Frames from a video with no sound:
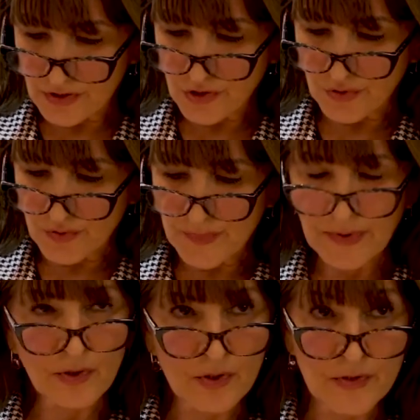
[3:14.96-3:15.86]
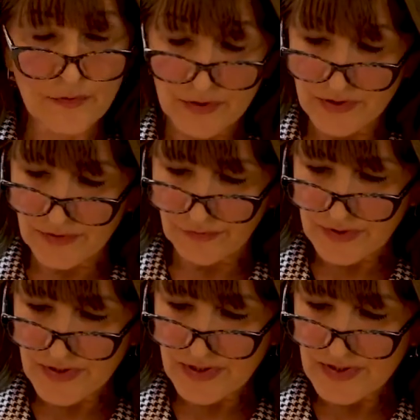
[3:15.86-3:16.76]
issues because of our
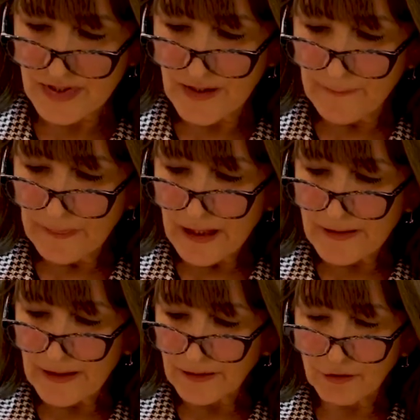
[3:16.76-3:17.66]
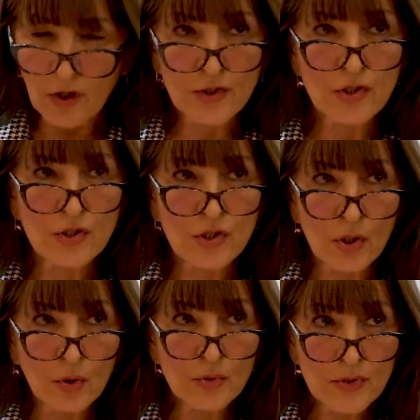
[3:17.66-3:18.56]
differences, and that there are
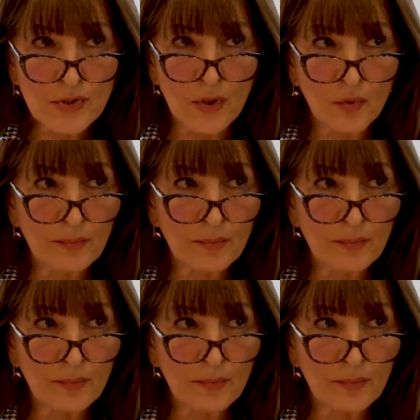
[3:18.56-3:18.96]
so